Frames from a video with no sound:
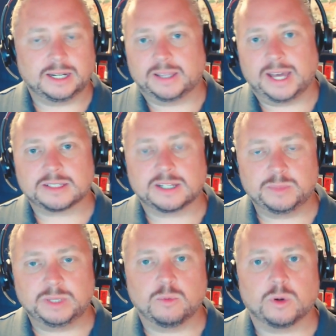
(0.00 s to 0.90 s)
That's going to
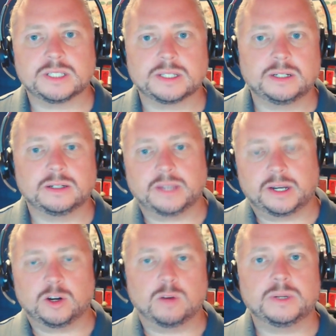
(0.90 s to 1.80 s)
be more secure than
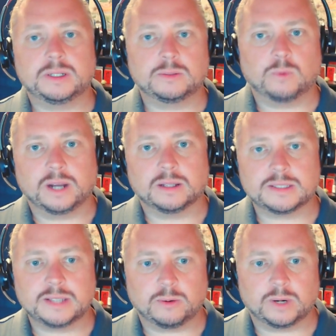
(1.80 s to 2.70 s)
an open
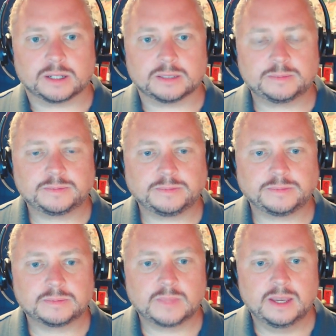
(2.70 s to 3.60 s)
wireless network.
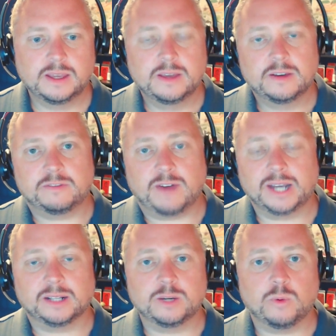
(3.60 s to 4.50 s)

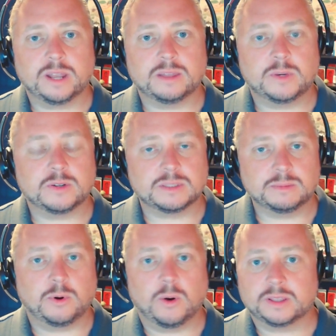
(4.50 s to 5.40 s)
Finally, one of the most
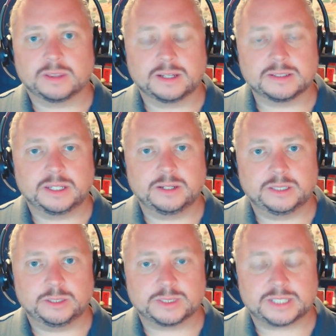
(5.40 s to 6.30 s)
important things that you can
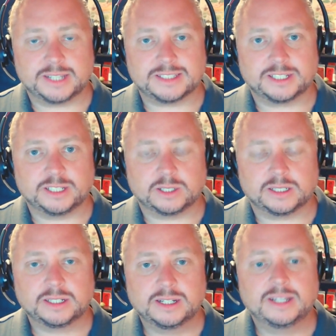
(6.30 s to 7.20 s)
do to stay
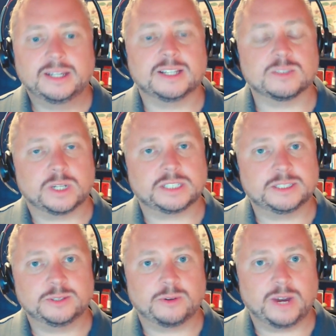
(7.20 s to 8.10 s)
secure is what you're
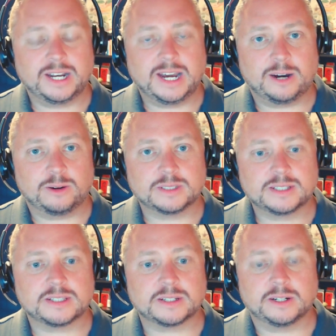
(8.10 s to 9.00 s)
doing right now:
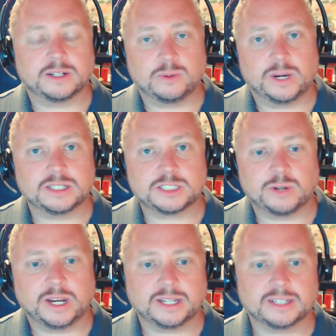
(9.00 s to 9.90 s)
security awareness
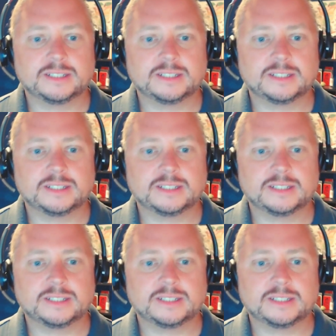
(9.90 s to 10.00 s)
training.